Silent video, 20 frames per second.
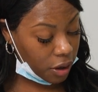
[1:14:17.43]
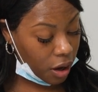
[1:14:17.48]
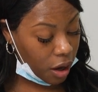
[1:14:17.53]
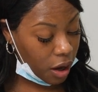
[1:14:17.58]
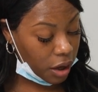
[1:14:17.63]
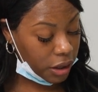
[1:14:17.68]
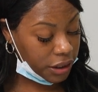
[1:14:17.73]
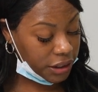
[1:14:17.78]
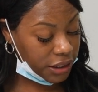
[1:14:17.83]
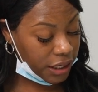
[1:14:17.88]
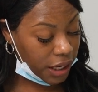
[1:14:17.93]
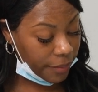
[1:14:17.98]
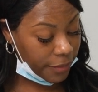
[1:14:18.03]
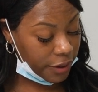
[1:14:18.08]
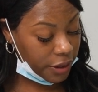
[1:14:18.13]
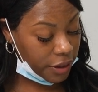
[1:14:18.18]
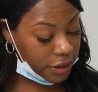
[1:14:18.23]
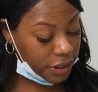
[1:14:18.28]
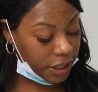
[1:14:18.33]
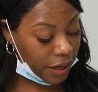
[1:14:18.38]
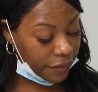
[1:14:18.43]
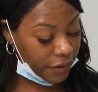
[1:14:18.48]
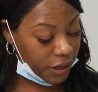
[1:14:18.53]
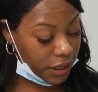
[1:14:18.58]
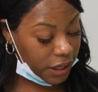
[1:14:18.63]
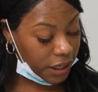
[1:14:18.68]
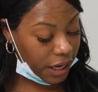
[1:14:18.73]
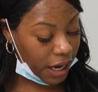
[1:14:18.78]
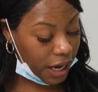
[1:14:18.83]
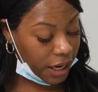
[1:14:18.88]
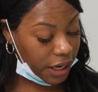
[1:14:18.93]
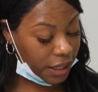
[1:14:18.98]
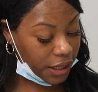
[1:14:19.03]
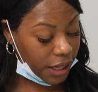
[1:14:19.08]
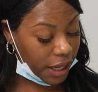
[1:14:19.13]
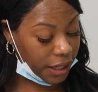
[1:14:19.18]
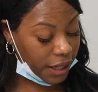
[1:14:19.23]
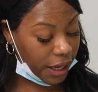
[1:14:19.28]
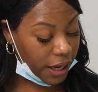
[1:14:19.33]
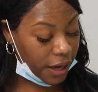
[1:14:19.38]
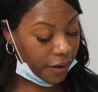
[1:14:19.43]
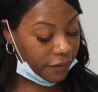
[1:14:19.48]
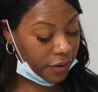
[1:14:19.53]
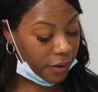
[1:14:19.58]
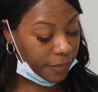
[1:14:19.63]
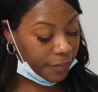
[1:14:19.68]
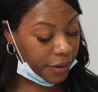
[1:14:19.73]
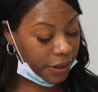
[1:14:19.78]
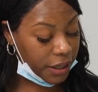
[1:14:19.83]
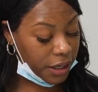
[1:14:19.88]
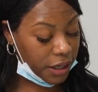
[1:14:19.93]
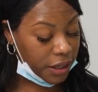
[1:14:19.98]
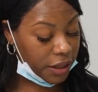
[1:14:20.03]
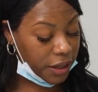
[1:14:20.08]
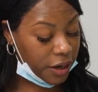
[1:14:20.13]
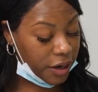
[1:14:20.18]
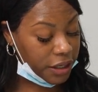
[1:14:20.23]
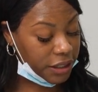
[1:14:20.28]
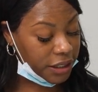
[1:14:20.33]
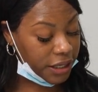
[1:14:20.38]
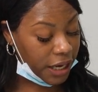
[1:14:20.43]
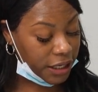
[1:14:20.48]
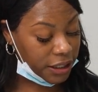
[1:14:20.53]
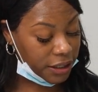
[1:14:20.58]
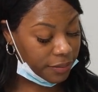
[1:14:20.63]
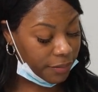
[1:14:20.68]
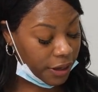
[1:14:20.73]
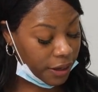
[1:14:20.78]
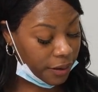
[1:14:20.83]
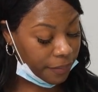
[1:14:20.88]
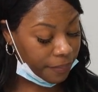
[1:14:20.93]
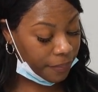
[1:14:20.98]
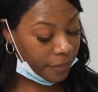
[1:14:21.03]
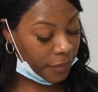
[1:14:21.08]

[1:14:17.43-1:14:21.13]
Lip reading: All examiners have indicated that they have completed their assessment.